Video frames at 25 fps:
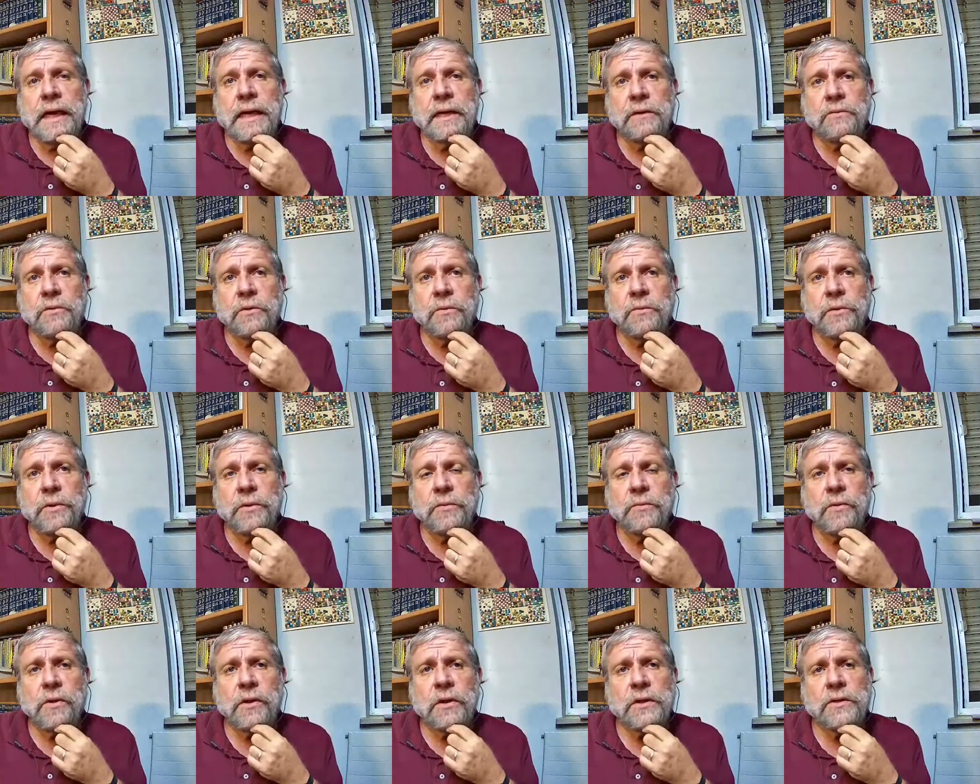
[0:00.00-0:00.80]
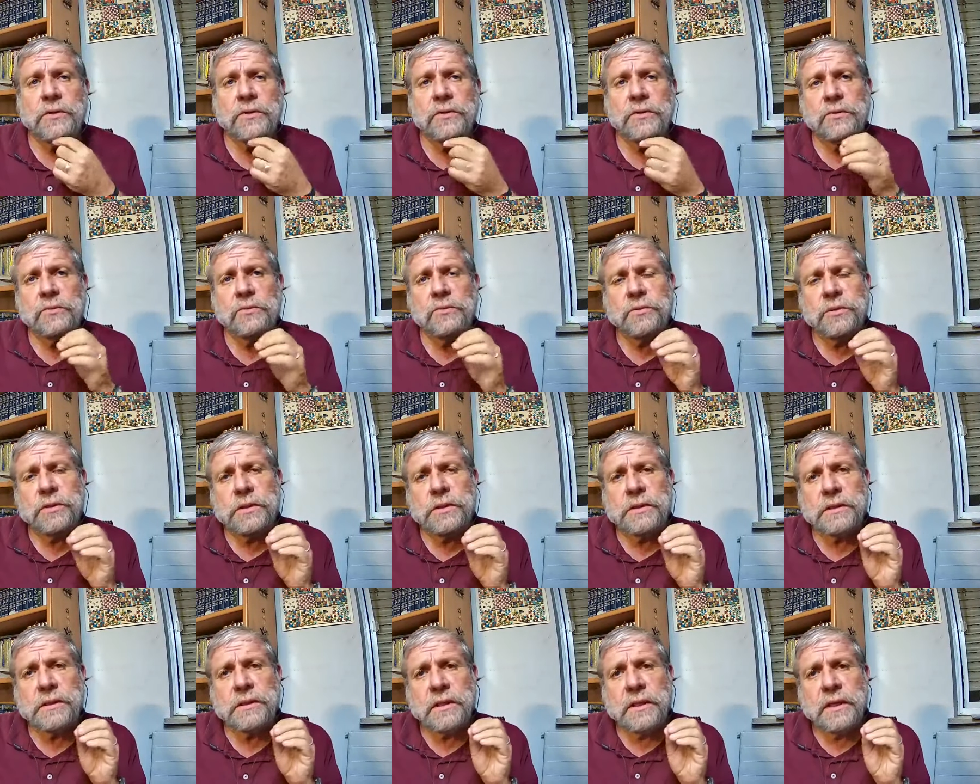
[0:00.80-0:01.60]
And what we want to
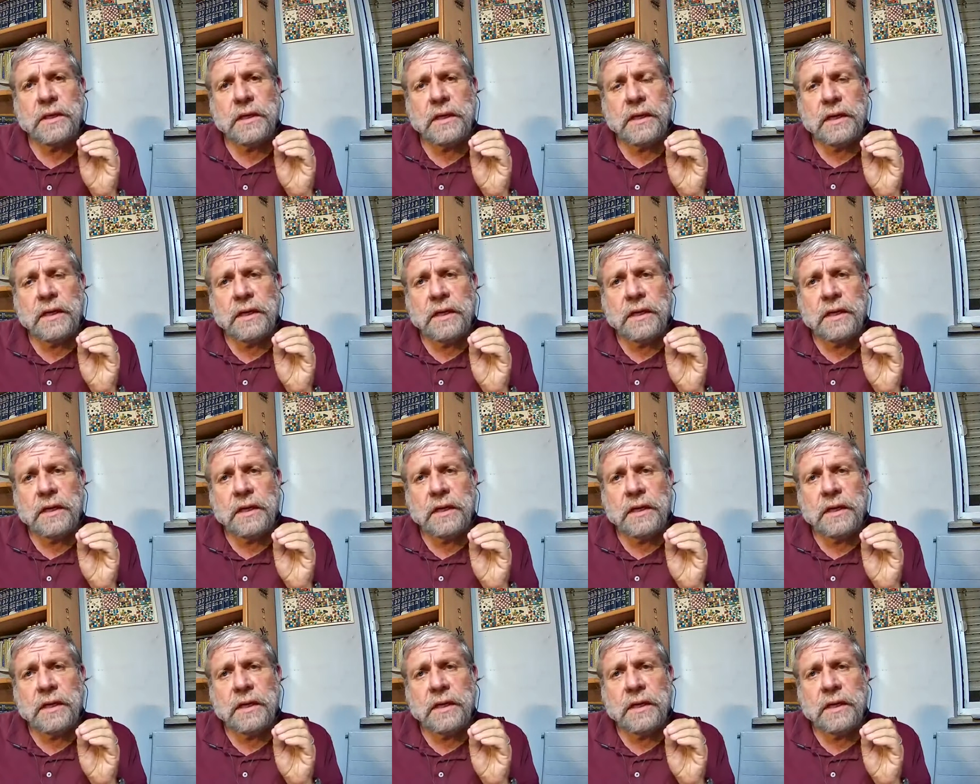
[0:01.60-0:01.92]
do is